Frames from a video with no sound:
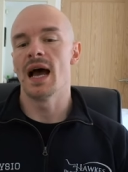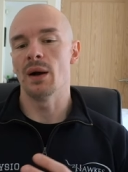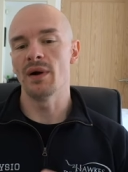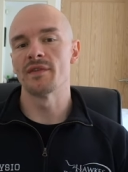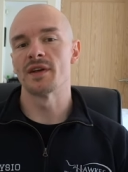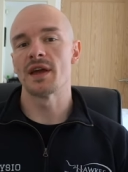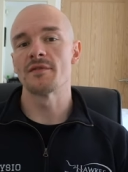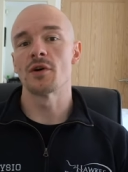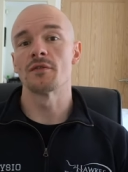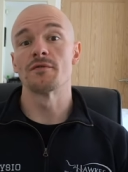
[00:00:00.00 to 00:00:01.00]
However,
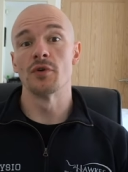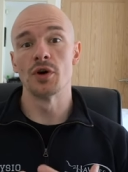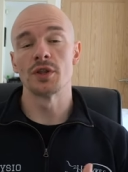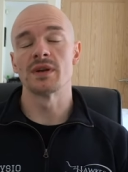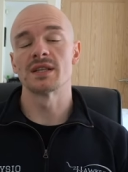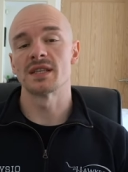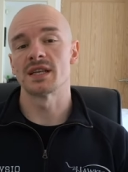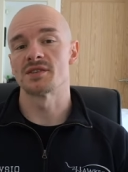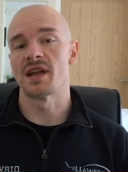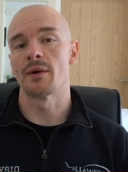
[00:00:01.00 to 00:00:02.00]
they've gone further into
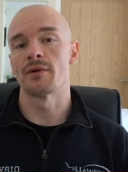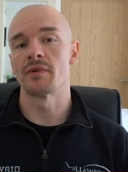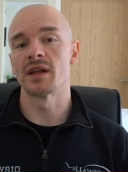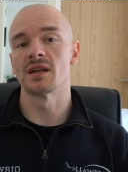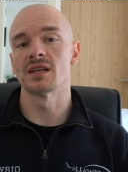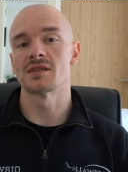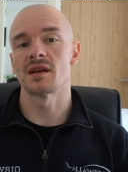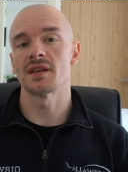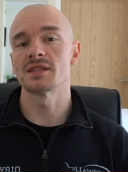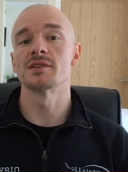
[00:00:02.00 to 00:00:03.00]
this now and realized
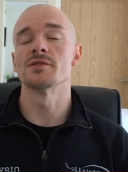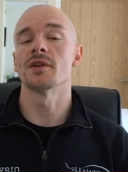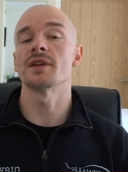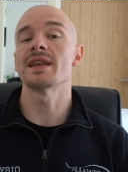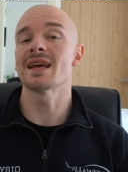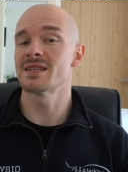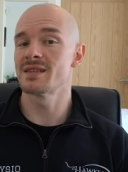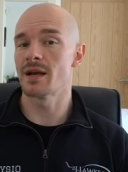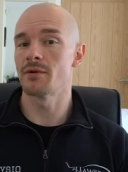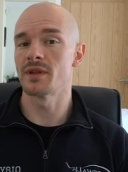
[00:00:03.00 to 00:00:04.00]
that this is not
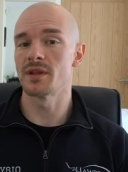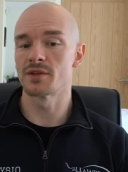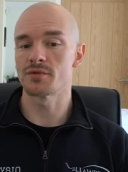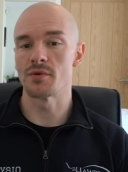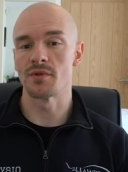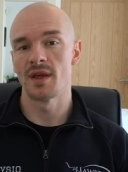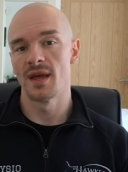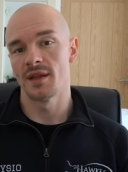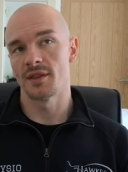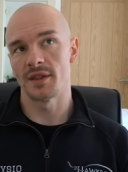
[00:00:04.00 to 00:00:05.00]
necessarily the truth.
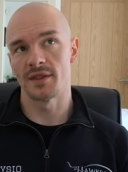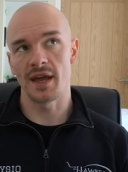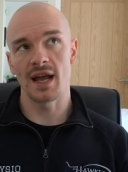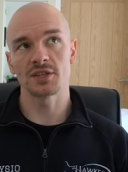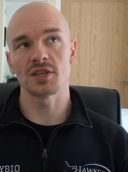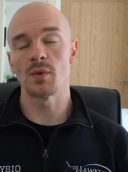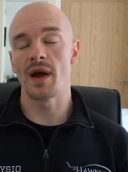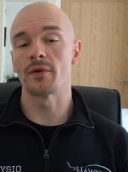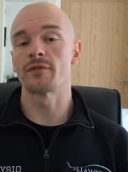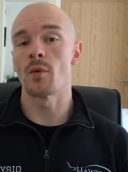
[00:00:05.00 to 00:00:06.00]
They actually
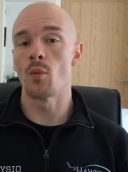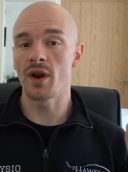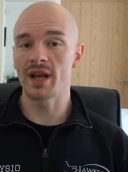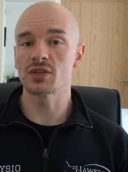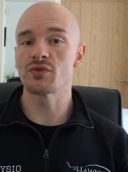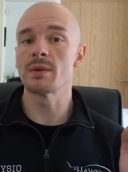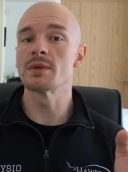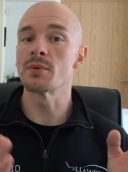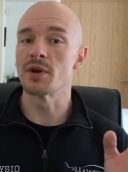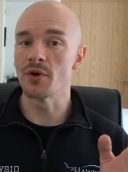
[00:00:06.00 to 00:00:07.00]
went from one
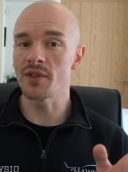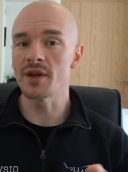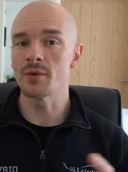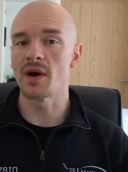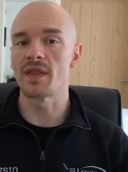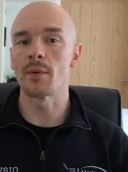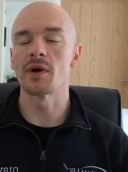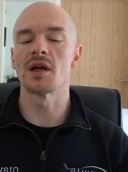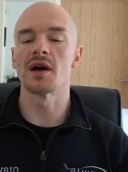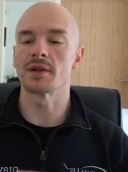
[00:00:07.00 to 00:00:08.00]
extreme to another where they
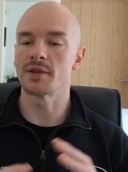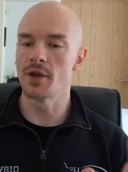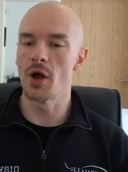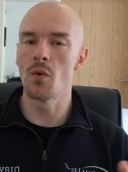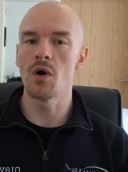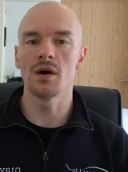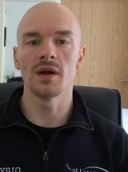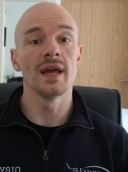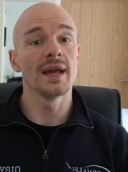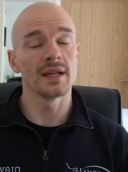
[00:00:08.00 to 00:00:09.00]
were like, you know
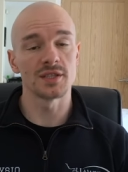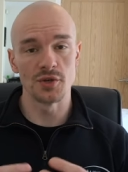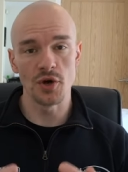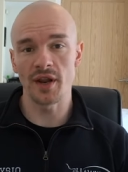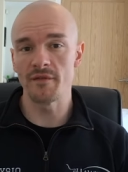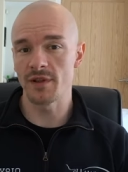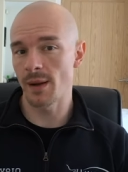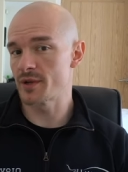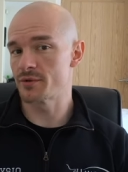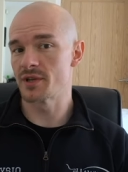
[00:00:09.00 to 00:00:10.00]
what? It's a
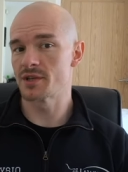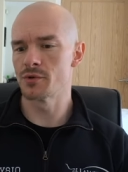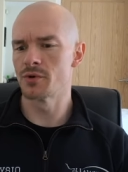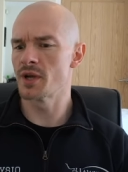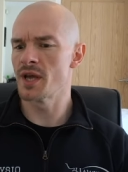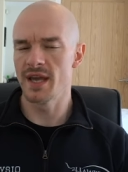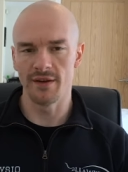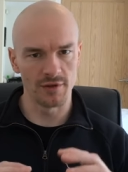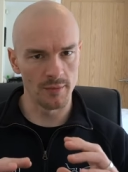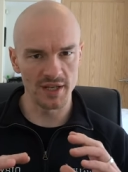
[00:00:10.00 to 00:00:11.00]
non-inflammatory disorder,
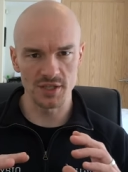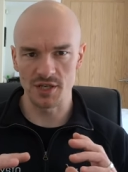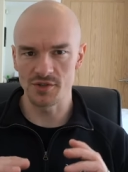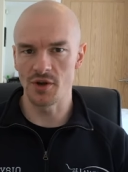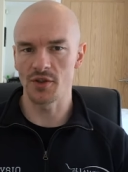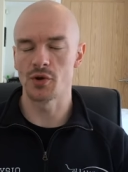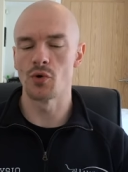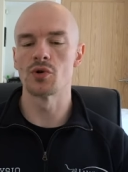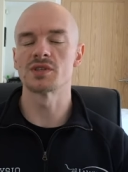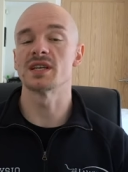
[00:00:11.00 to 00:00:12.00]
inflammation is not the
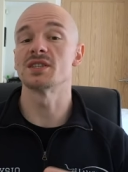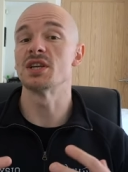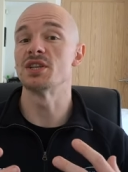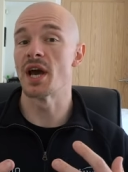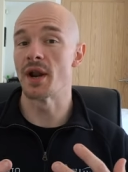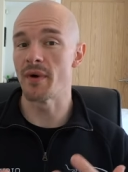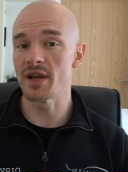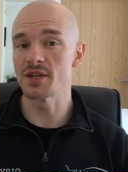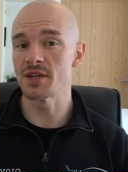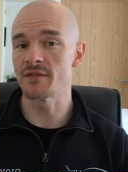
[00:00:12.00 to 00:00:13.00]
cause, it's
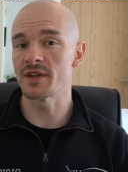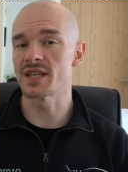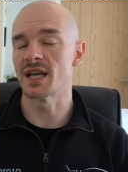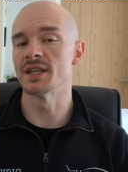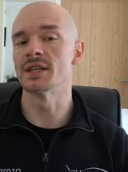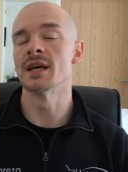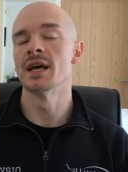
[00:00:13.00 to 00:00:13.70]
degeneration of the tendon.